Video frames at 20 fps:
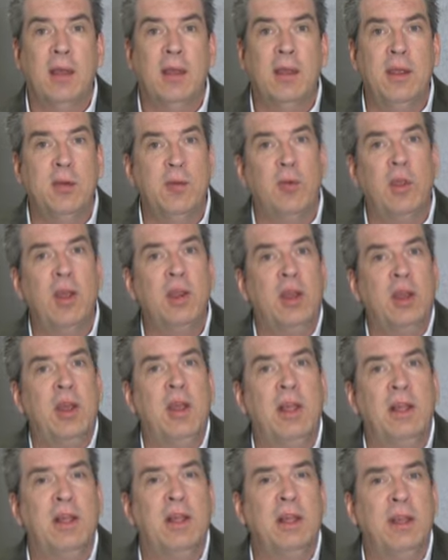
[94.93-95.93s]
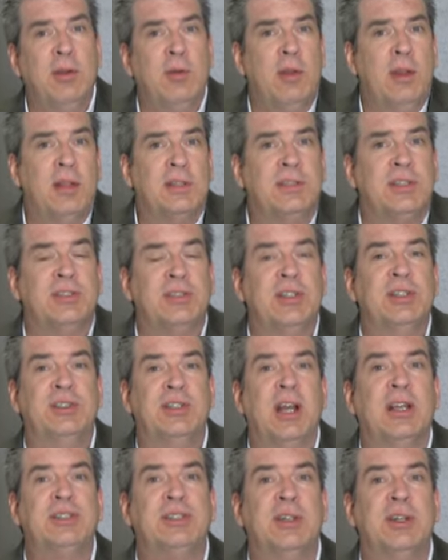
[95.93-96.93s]
it's a
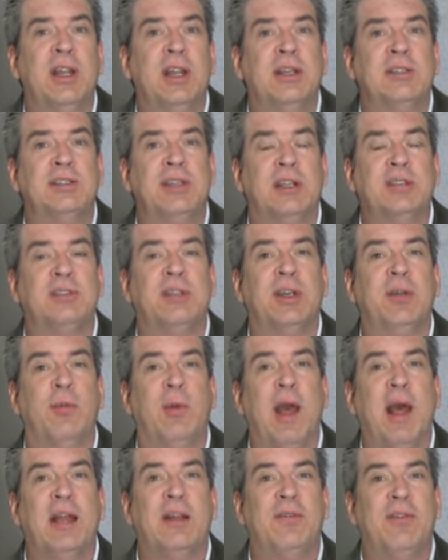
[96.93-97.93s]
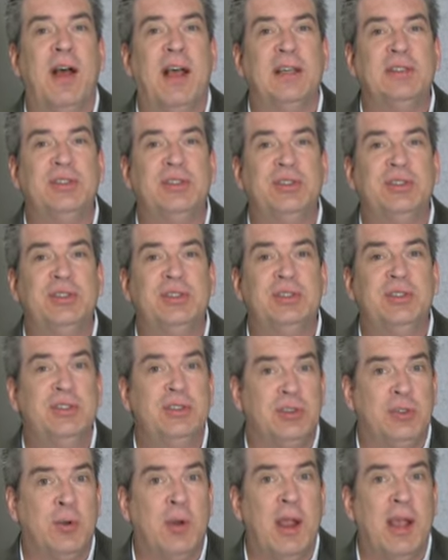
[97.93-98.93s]
suggestion that essentially ratifies
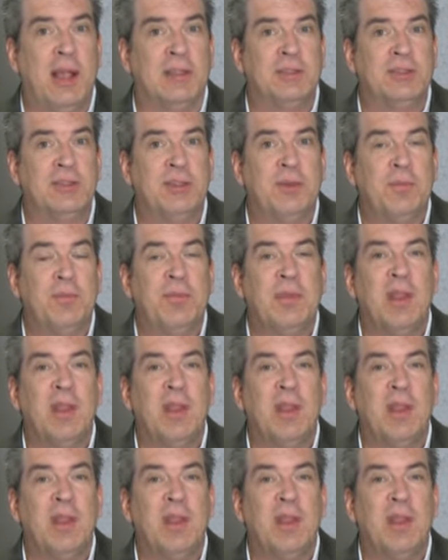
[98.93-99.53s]
trance.